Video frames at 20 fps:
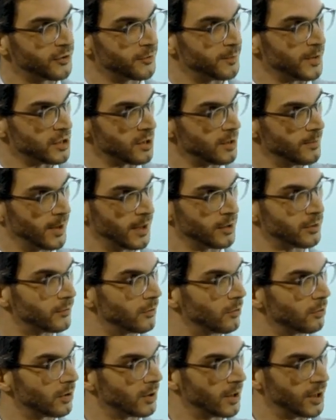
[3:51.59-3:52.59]
especially
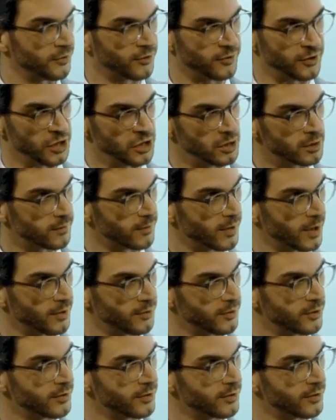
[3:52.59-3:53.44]
multifocal lenses, EDOF lenses?